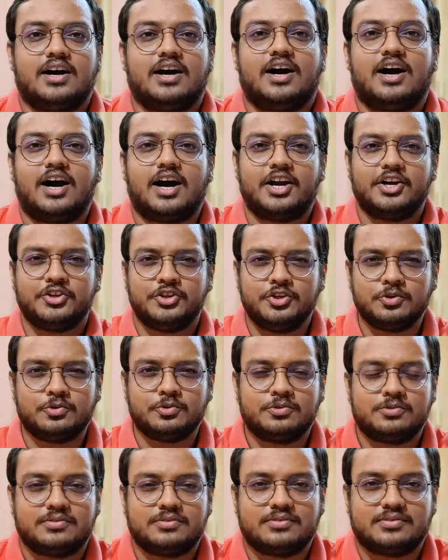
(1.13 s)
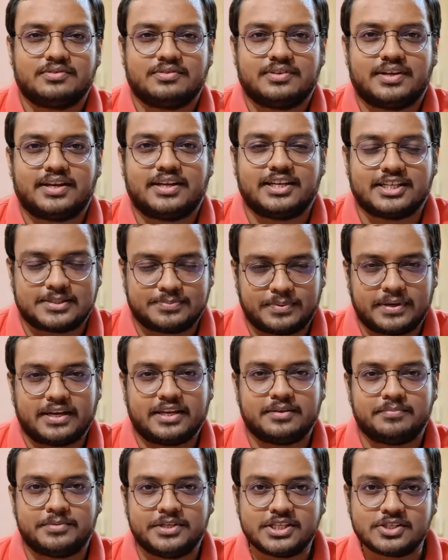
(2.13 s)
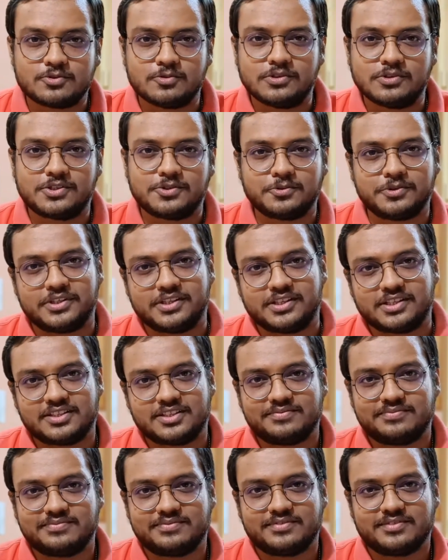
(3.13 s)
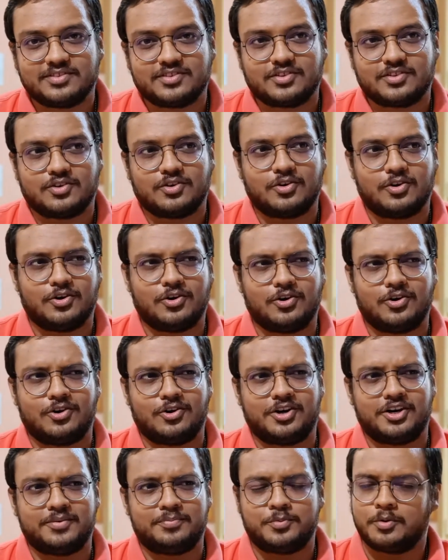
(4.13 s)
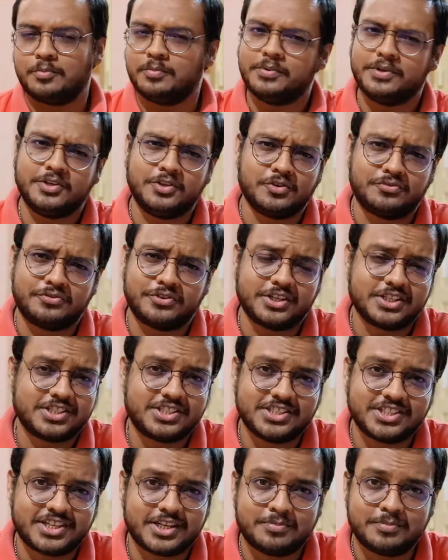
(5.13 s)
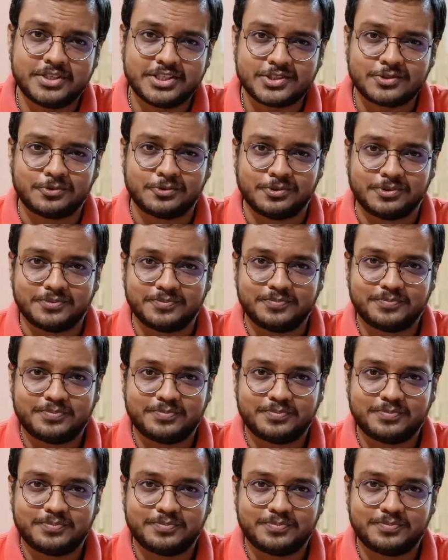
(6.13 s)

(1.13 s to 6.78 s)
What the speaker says: Are you an aspiring B school student, or probably in your first year at B school?